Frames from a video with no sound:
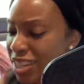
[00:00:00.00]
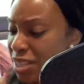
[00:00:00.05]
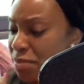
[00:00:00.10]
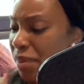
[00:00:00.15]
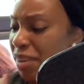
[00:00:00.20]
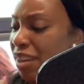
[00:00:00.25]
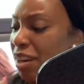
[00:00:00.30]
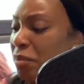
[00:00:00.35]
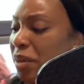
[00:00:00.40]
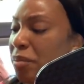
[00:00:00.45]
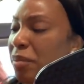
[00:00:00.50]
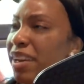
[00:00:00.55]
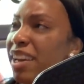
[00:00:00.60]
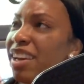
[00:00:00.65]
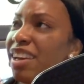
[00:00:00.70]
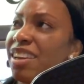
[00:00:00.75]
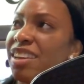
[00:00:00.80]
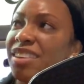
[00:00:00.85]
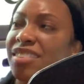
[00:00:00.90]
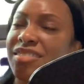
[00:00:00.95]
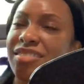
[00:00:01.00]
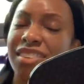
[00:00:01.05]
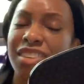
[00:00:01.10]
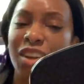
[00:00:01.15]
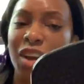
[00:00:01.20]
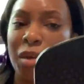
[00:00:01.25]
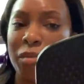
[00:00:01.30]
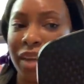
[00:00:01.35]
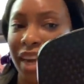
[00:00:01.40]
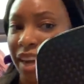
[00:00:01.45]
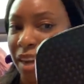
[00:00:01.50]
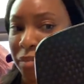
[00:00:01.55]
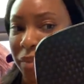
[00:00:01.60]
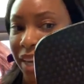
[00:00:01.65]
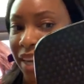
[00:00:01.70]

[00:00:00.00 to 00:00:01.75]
it's still No, I'm not, I'm